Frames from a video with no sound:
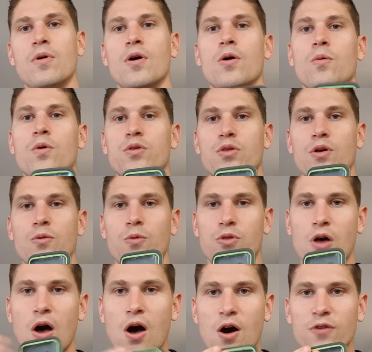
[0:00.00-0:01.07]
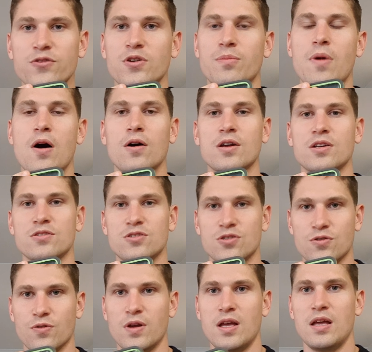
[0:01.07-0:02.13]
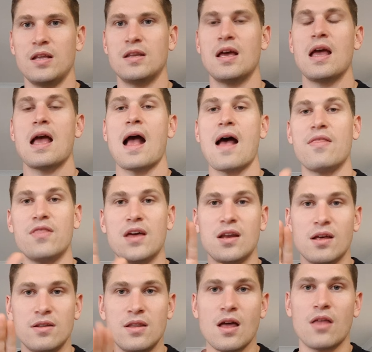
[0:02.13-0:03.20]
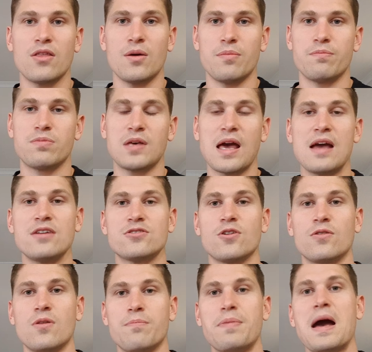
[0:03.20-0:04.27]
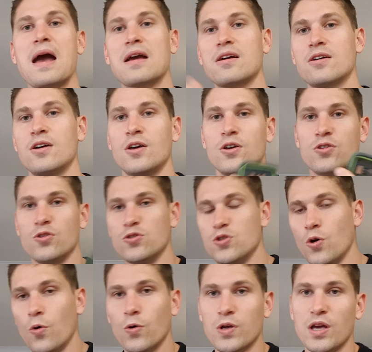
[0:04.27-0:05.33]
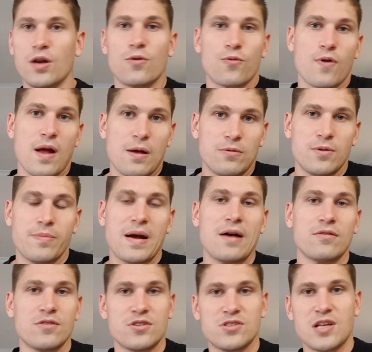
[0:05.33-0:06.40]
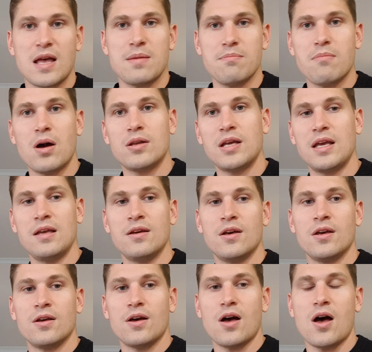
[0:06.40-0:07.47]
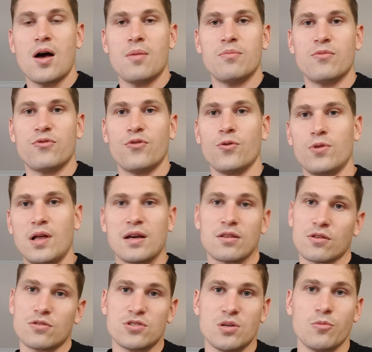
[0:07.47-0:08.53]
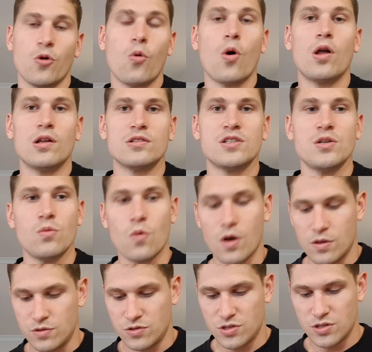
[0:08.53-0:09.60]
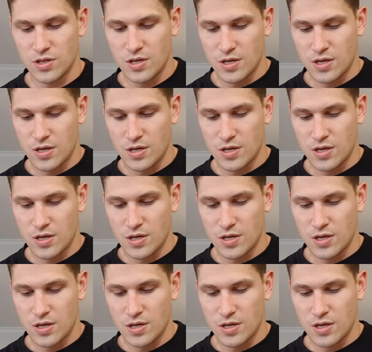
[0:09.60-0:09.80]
with an aftermarket screen and then another case on the back, you're talking around about the same money for like some quality ones.